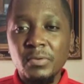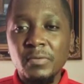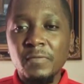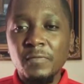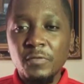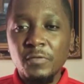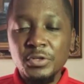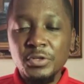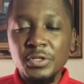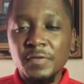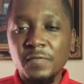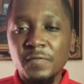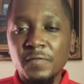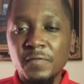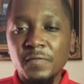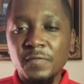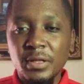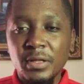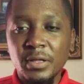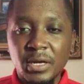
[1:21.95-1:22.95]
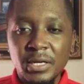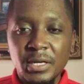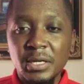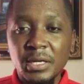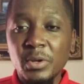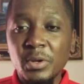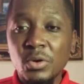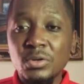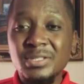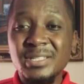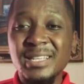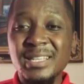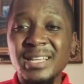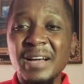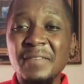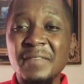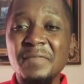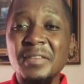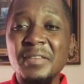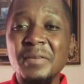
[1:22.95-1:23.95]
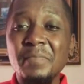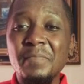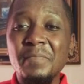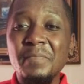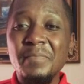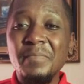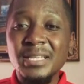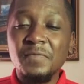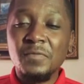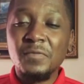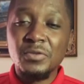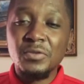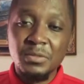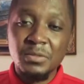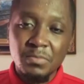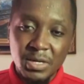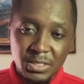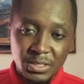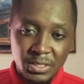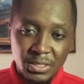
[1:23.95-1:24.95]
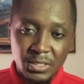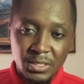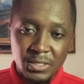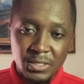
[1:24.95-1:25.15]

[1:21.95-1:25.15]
voting for another candidate because they have the biggest voting basket.